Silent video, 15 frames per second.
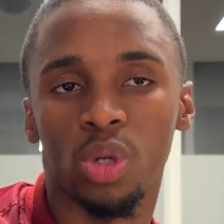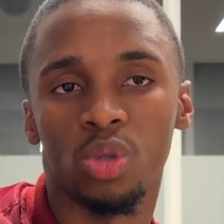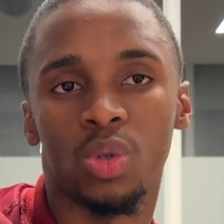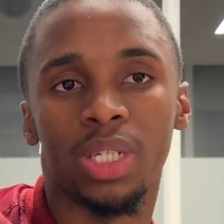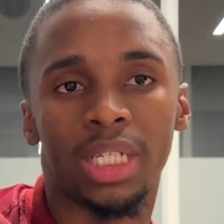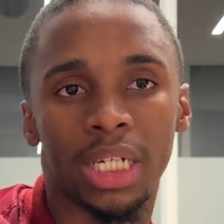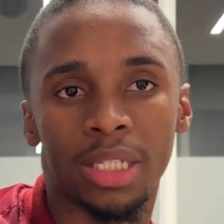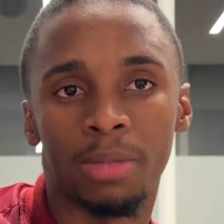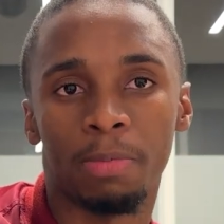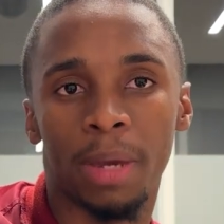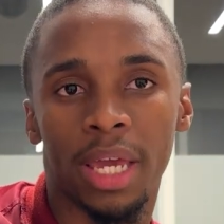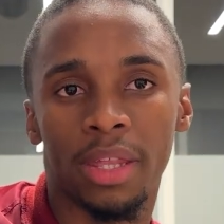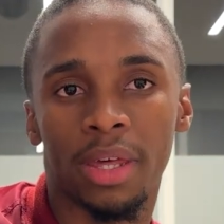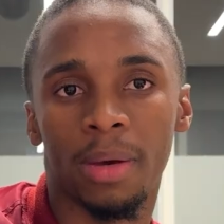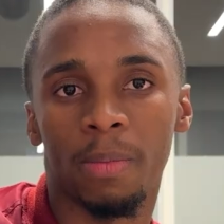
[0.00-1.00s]
we just
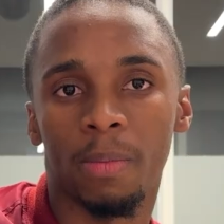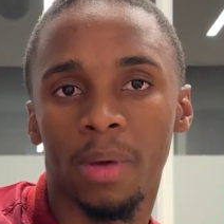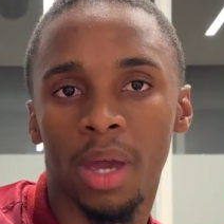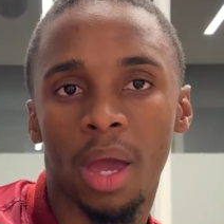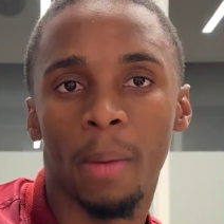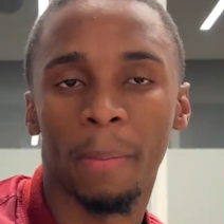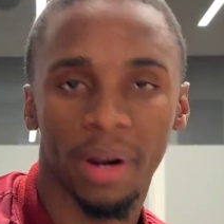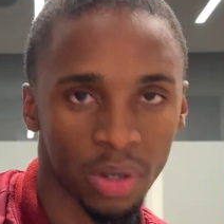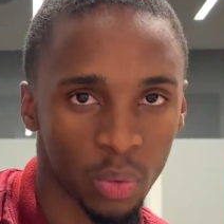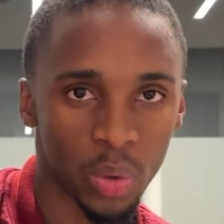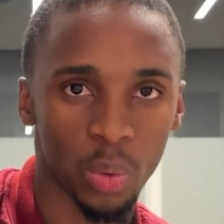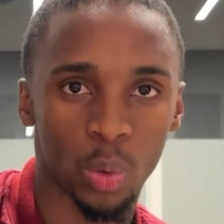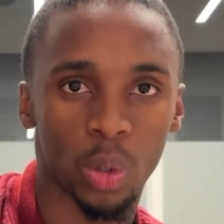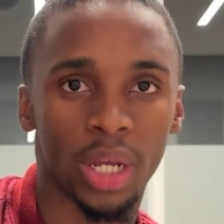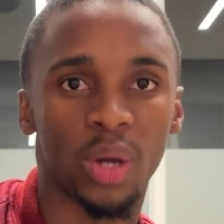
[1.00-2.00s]
pay them, but we
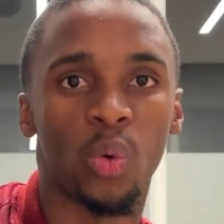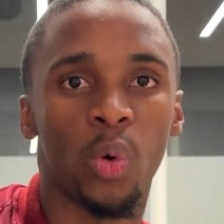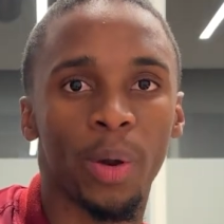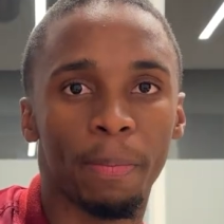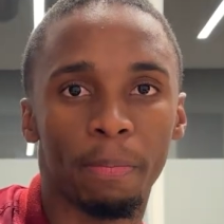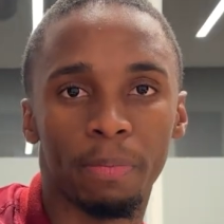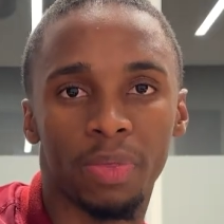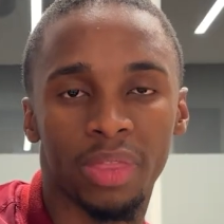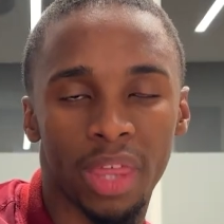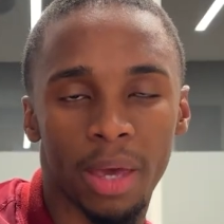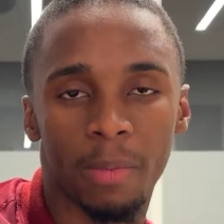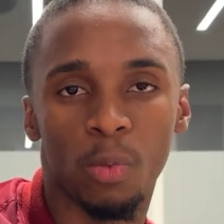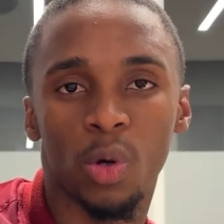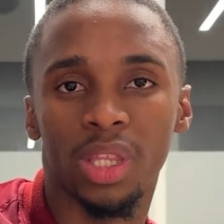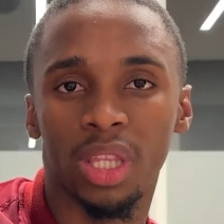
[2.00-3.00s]
will equip
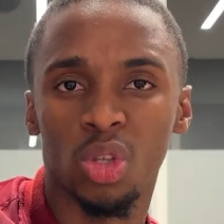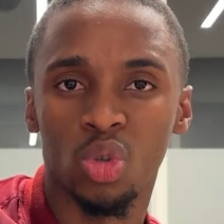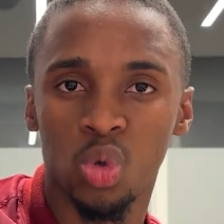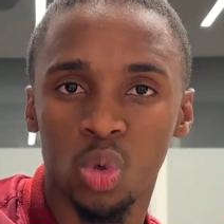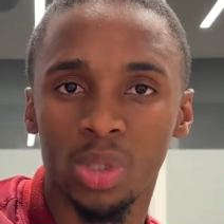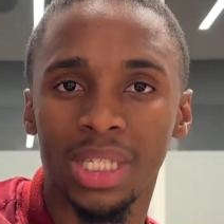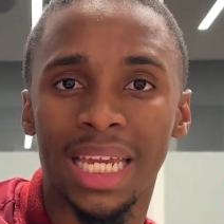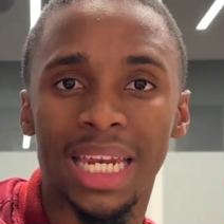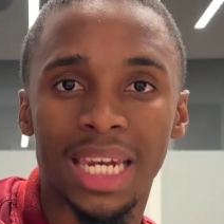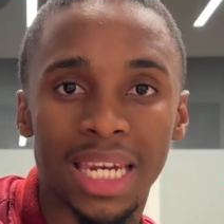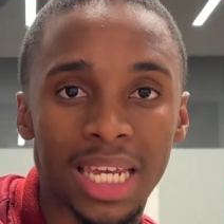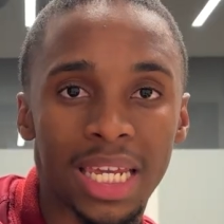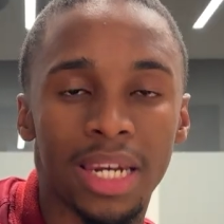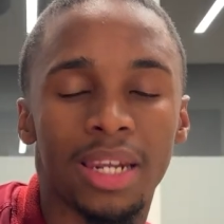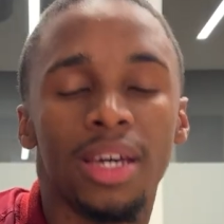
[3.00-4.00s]
them with the tools they
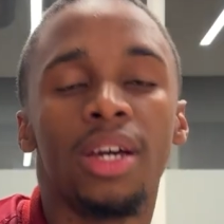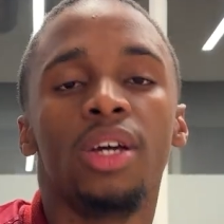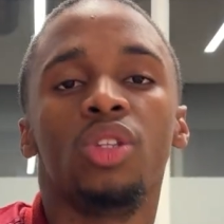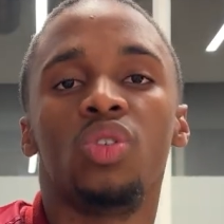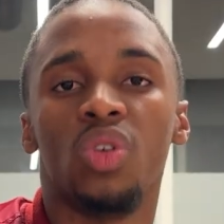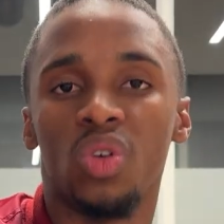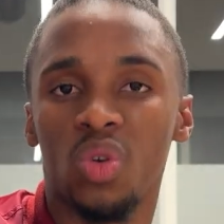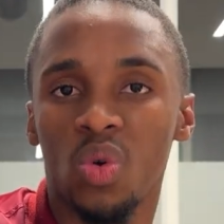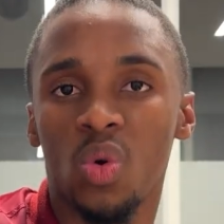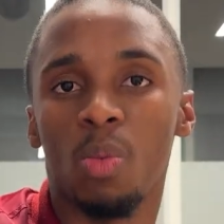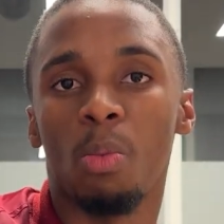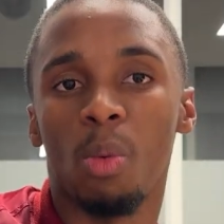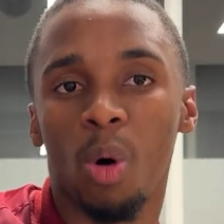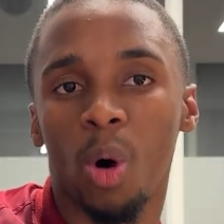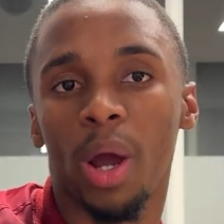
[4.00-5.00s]
need to do
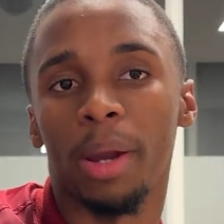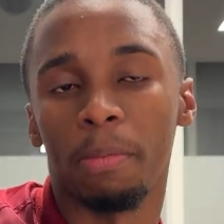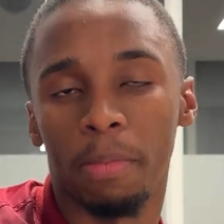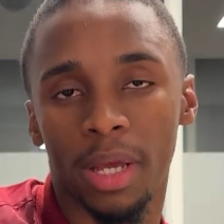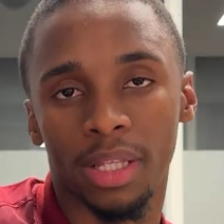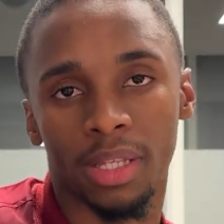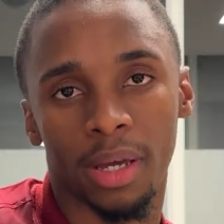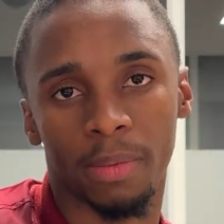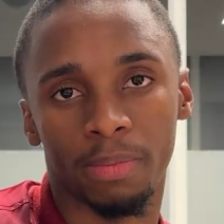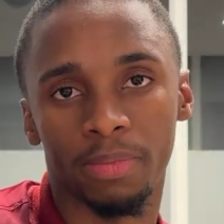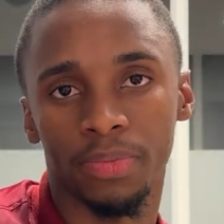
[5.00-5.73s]
more and better.